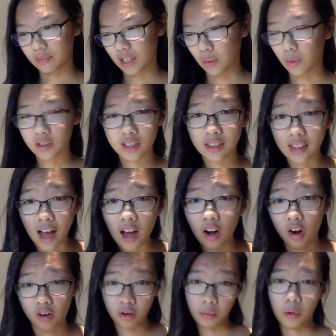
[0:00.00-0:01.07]
wasn't that
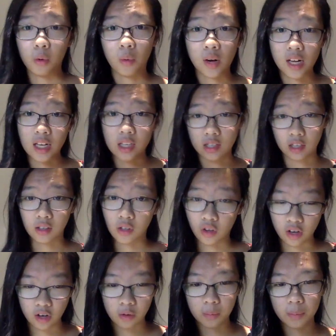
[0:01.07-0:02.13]
honorable when he took the
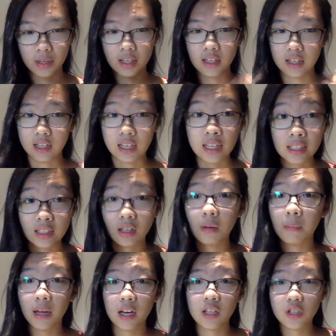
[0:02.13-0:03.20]
griddle, but he still
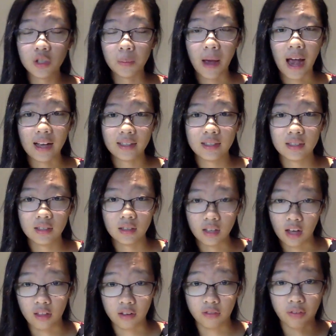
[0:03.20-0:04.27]
managed to pass
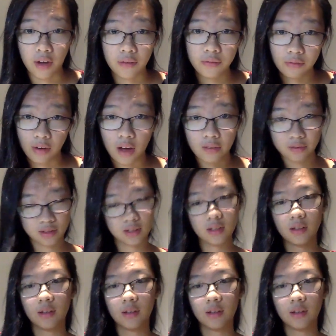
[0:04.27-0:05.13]
the other 5 fives.